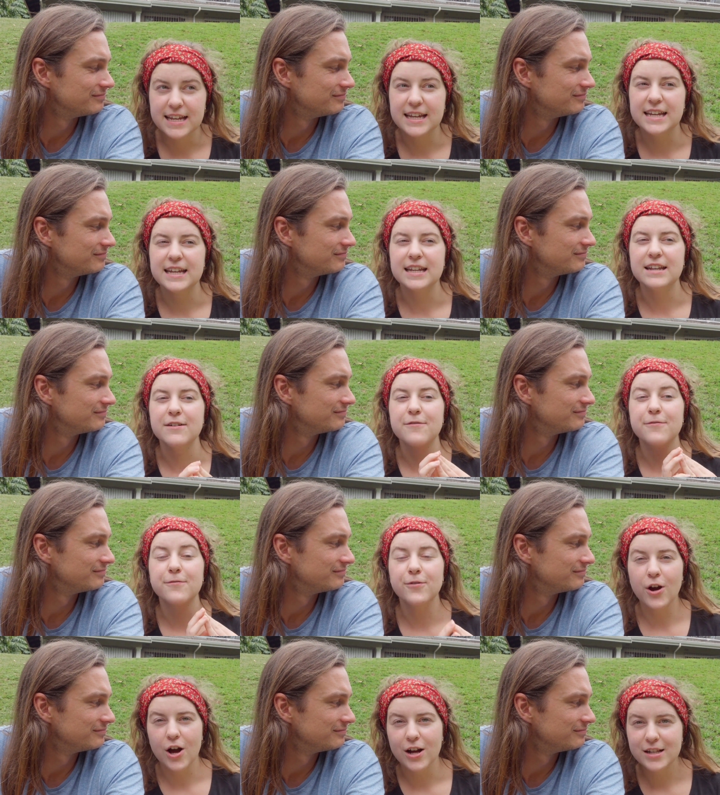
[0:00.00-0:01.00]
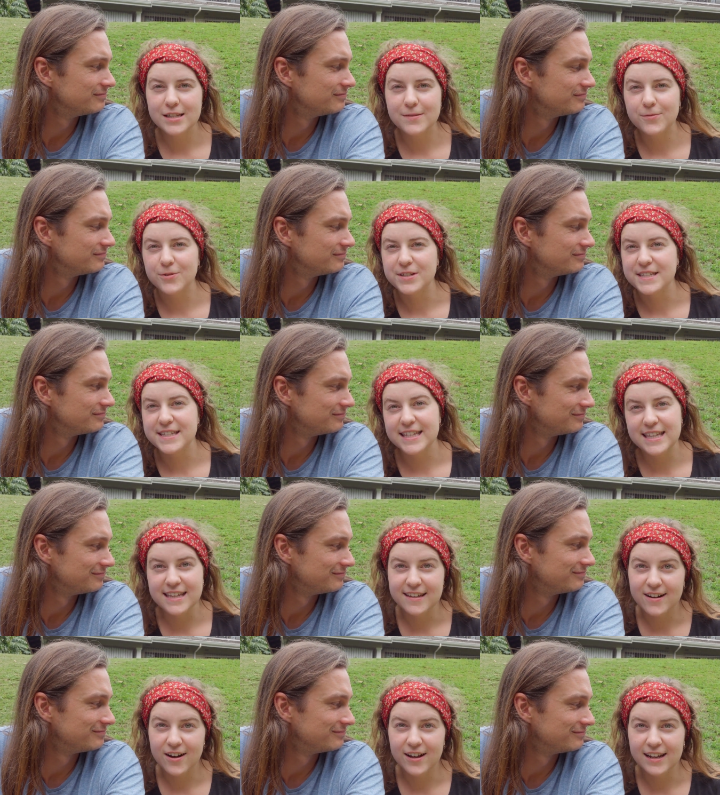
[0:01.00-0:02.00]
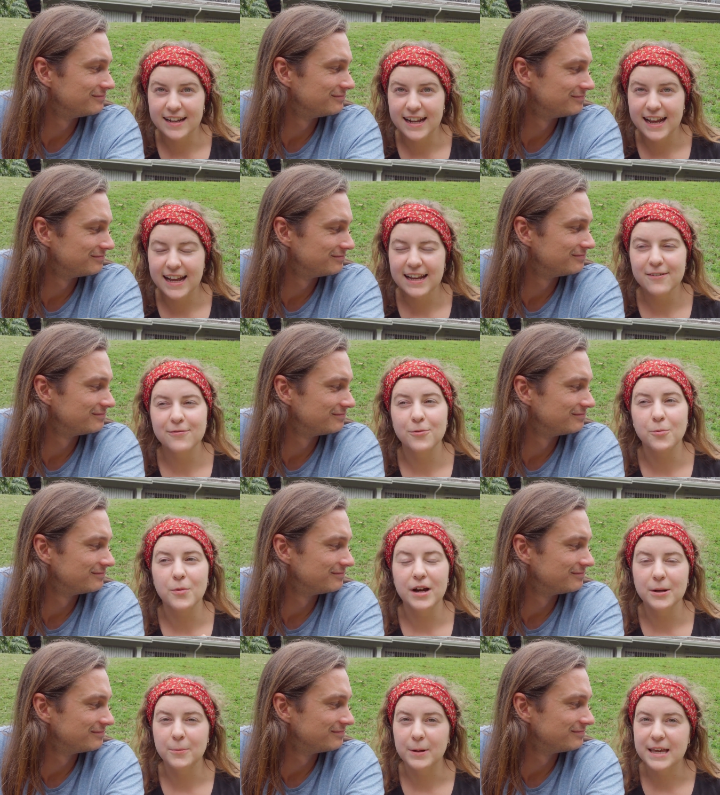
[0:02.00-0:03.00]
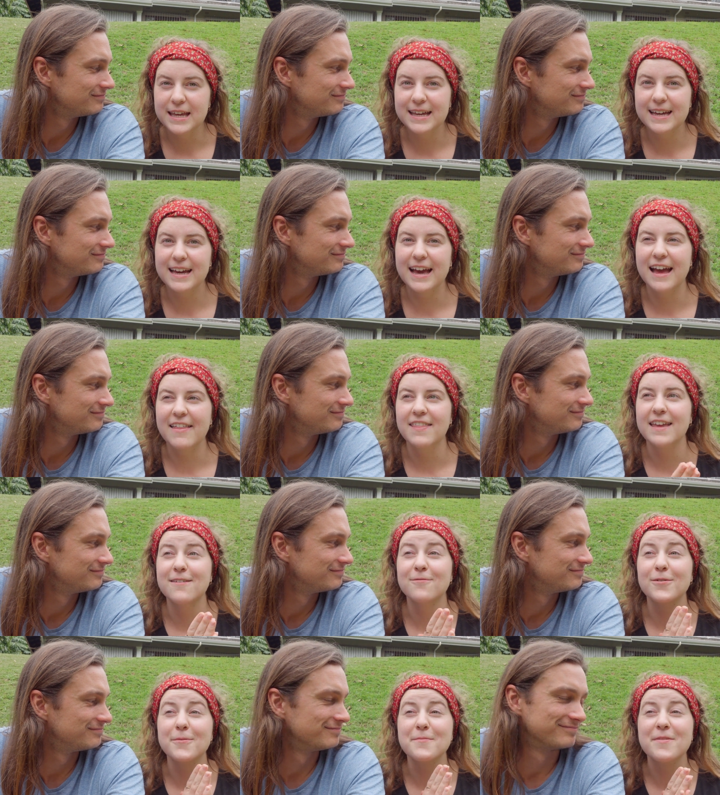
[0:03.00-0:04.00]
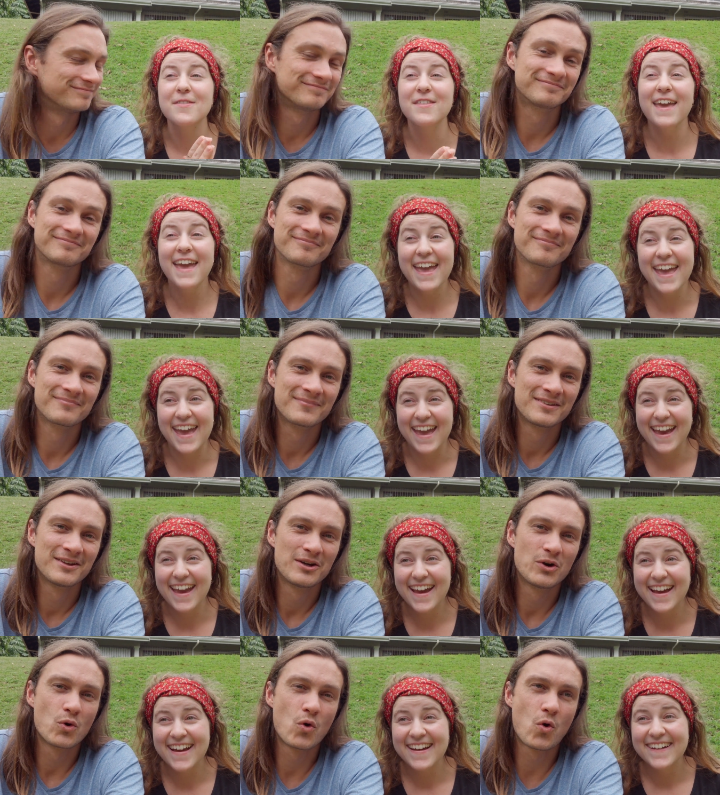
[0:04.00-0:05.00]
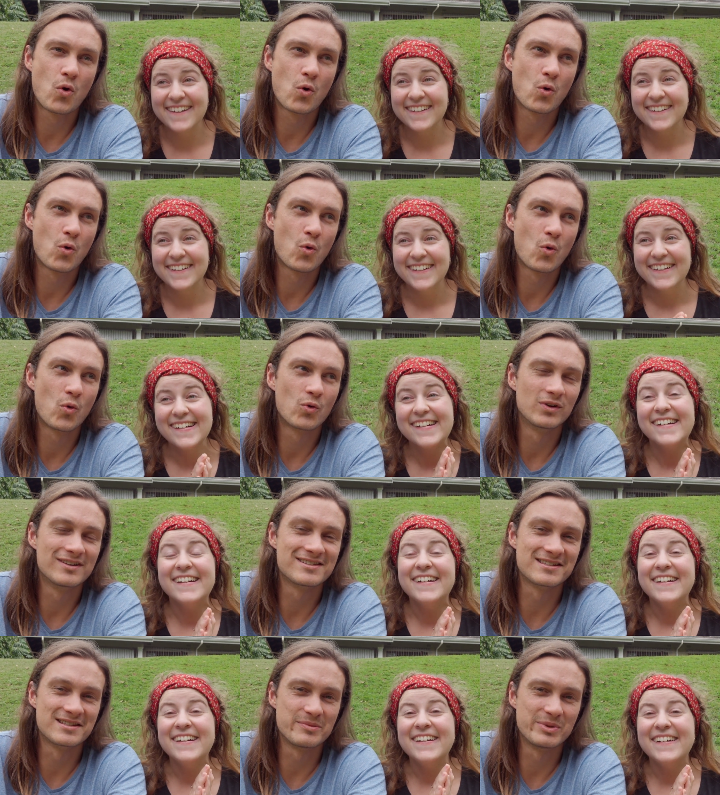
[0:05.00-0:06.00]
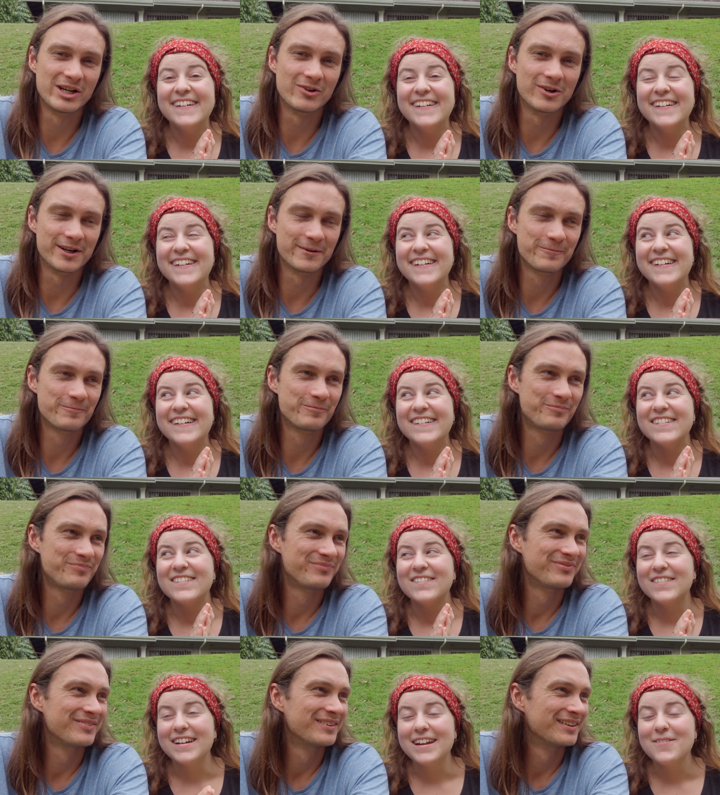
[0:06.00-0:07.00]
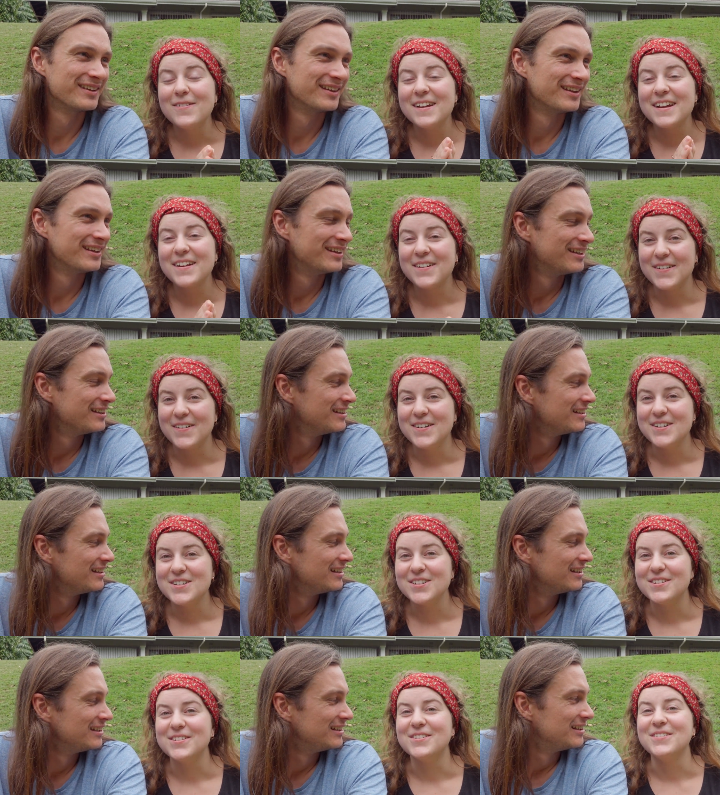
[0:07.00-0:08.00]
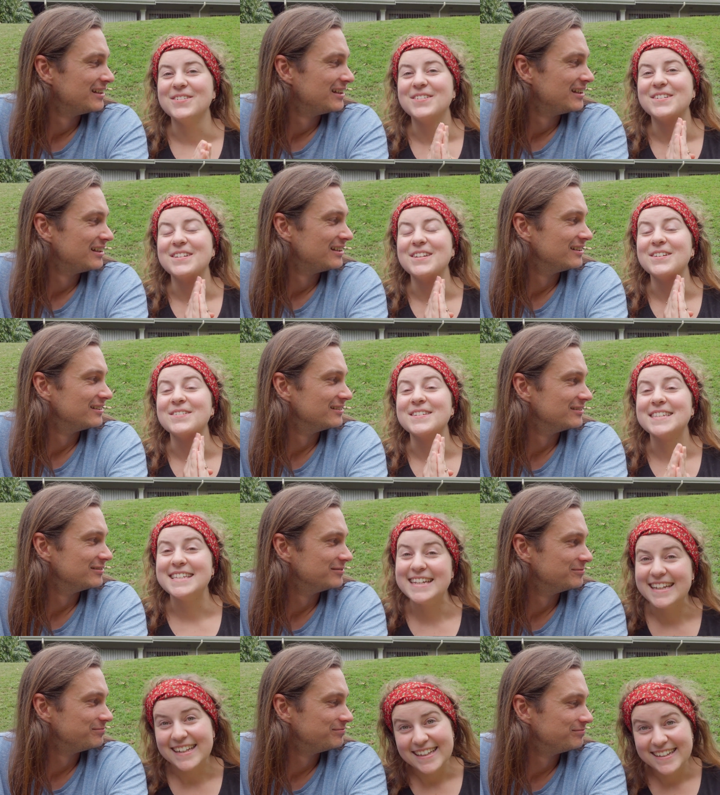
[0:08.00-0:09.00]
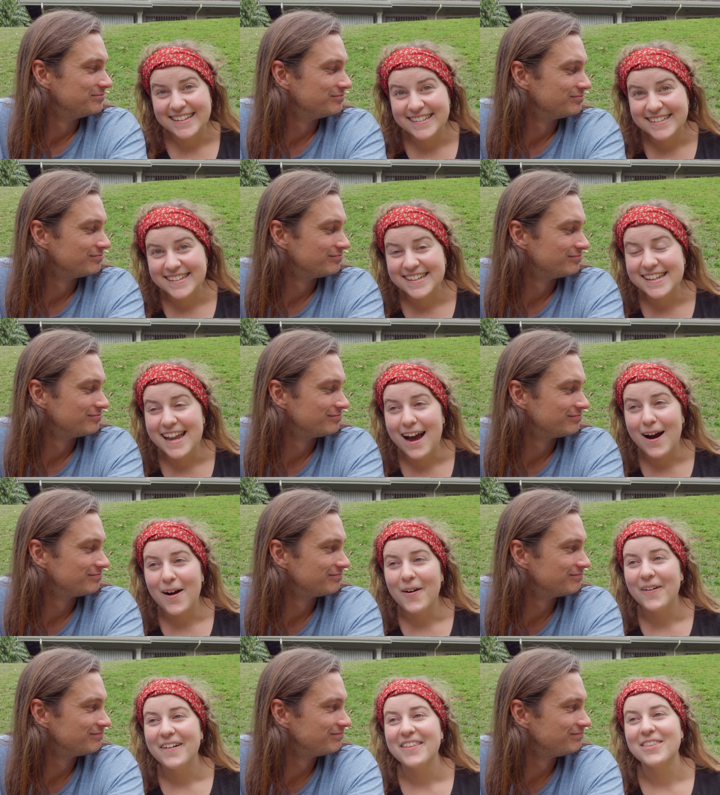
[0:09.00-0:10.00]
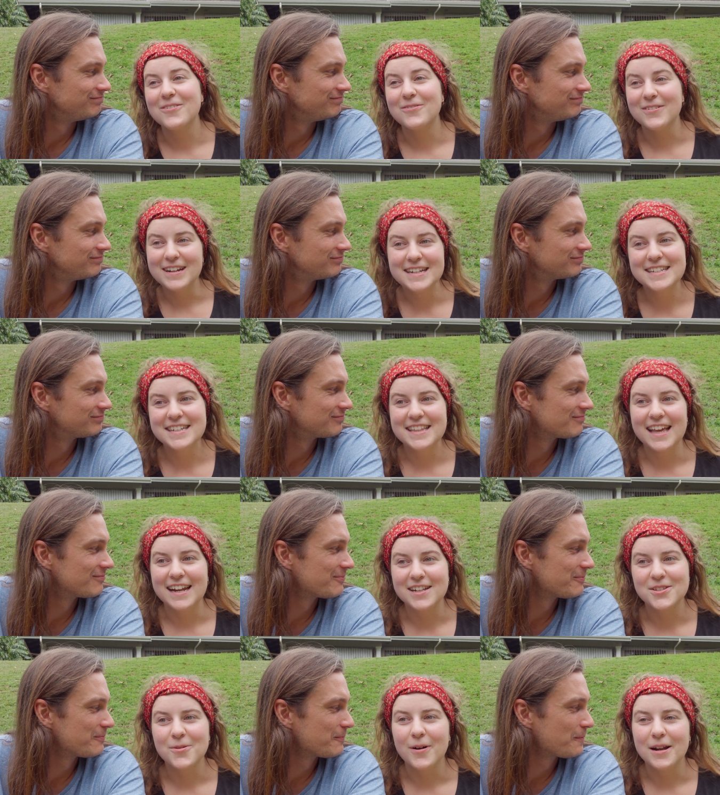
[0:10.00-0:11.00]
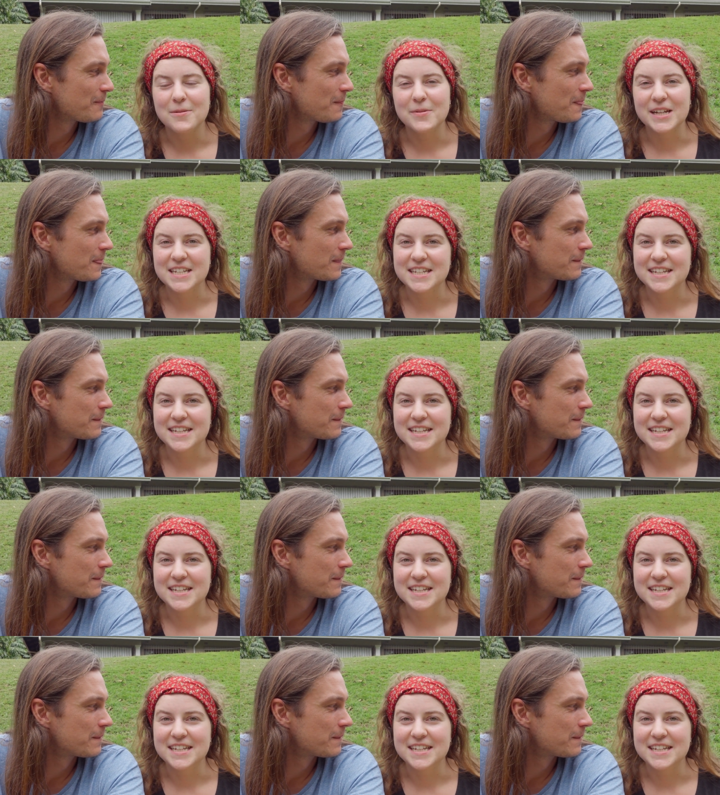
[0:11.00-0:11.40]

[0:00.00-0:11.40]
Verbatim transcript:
Speaker 1: in France for a skiing holiday for one week. And then from there...
Speaker 2: This is the big one.
Speaker 1: We want to go to New Zealand. Now, the reason that it's quite a big